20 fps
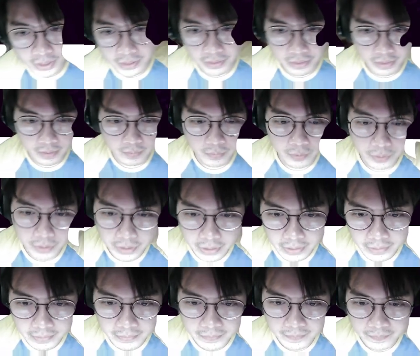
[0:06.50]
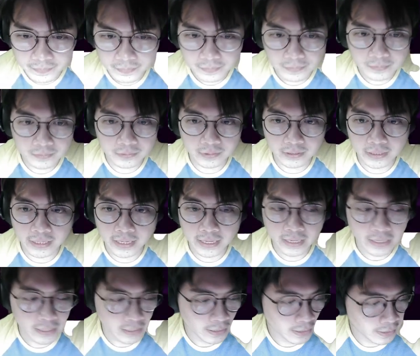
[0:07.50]
the morning today.
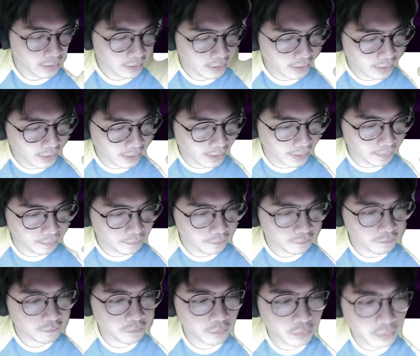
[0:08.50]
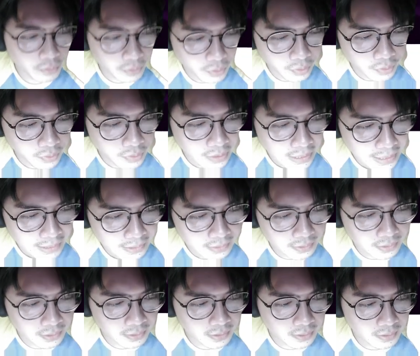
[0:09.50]
For your
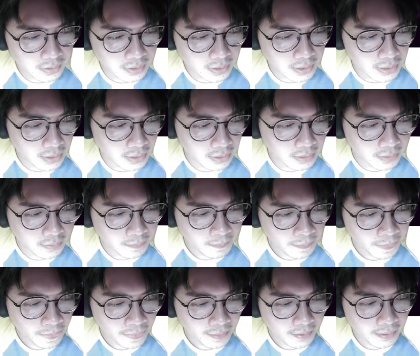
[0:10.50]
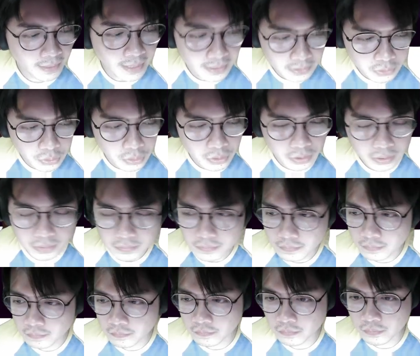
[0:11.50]
guys's lesson
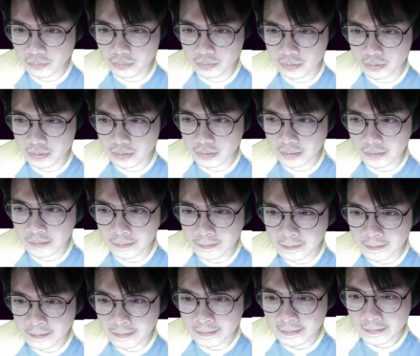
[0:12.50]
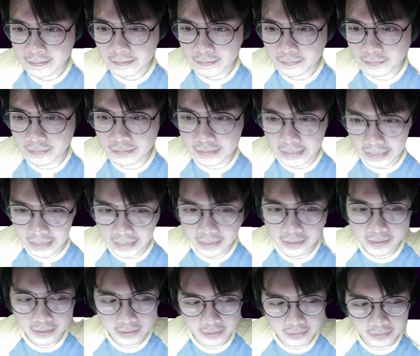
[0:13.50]
for the
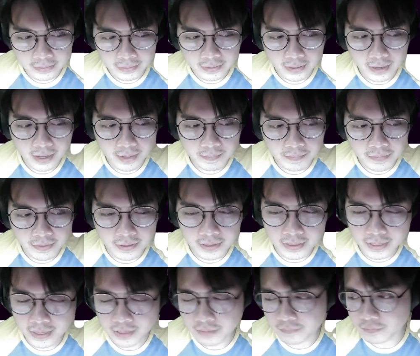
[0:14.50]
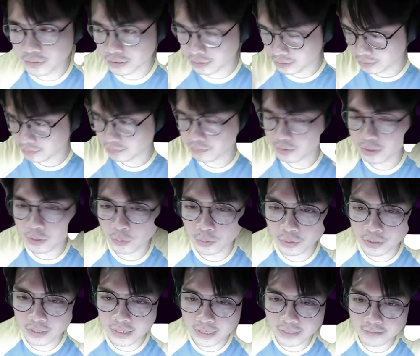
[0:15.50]
day, I'm thinking of just
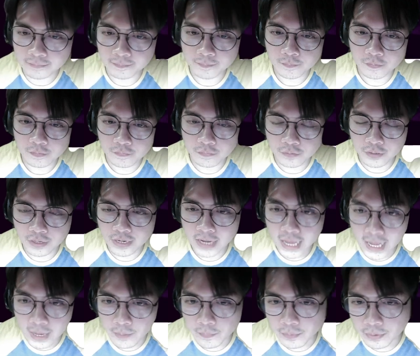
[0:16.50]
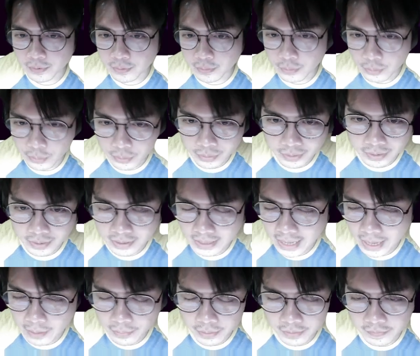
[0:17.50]
recording for an hour or an
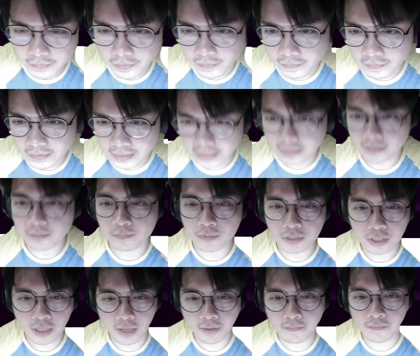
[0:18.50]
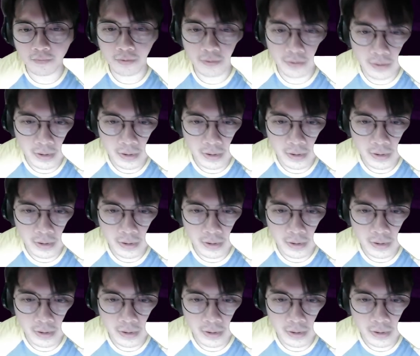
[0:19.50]
hour 15, whichever,